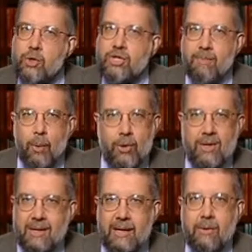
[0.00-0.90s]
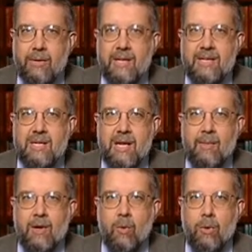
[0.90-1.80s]
most important leader in the
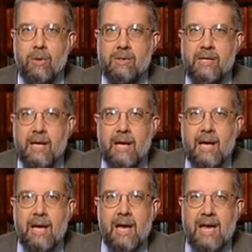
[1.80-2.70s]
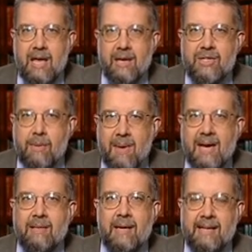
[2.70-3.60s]
Islamic world. He is the
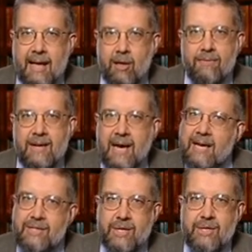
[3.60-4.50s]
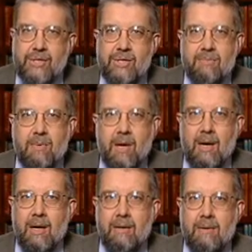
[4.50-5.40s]
man that galvanizes
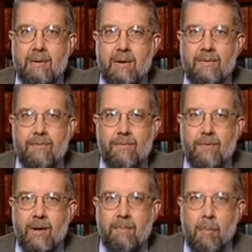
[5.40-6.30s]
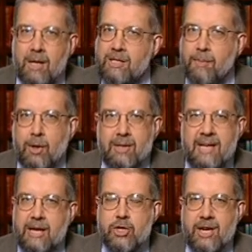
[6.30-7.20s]
multiple
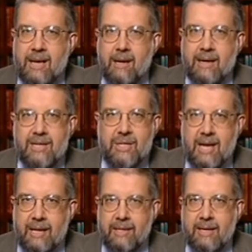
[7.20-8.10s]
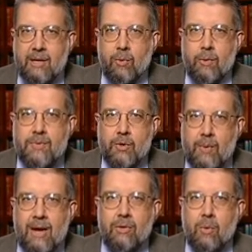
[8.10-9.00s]
nationalities and ethnic groups
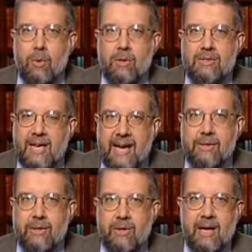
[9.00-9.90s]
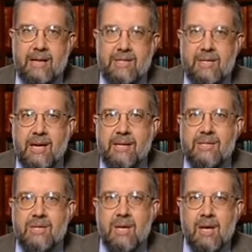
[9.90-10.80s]
around the world to hate the United
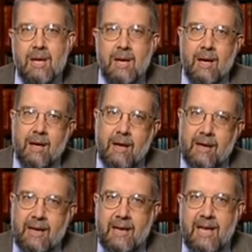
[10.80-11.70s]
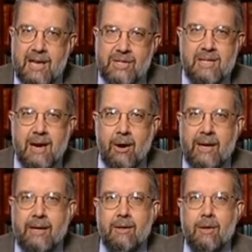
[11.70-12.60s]
States. He is a
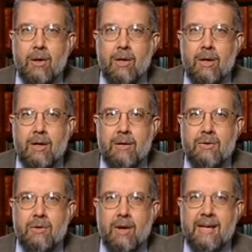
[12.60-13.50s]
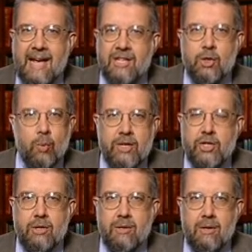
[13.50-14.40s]
target against
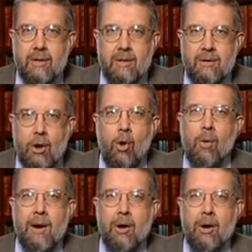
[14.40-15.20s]
which no